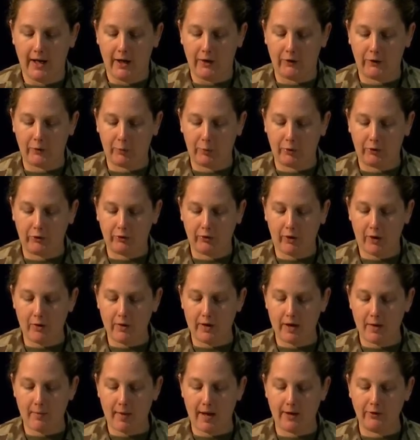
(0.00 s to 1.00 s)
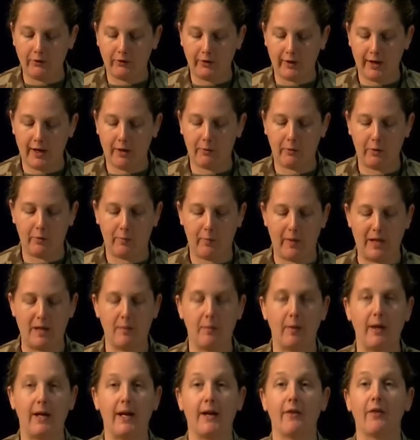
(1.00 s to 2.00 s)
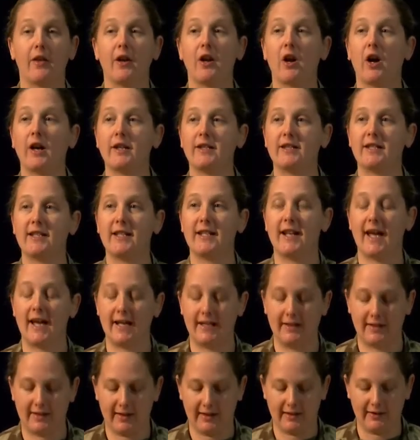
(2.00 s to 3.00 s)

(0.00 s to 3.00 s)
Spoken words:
as a petroleum engineer with BP in the 1980s.